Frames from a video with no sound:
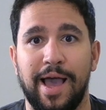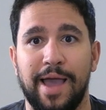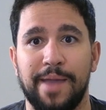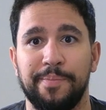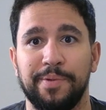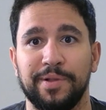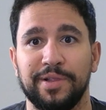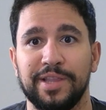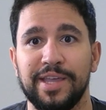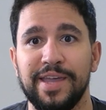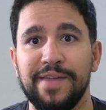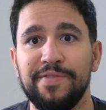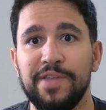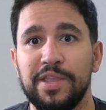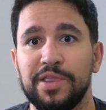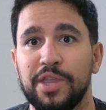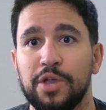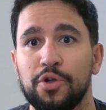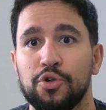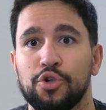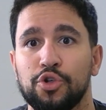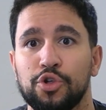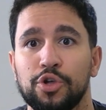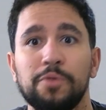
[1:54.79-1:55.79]
I believe that
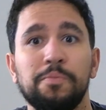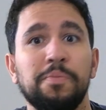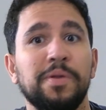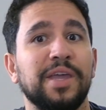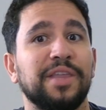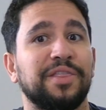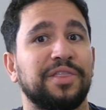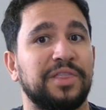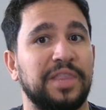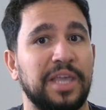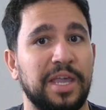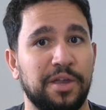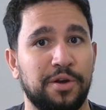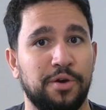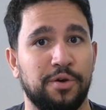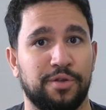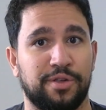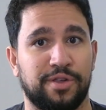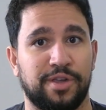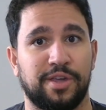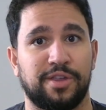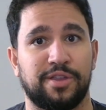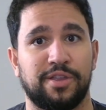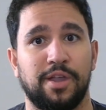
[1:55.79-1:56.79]
there should be a theater
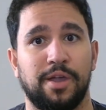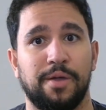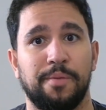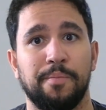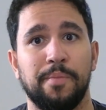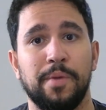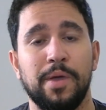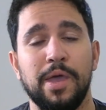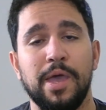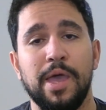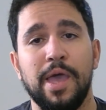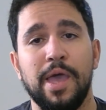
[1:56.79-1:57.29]
system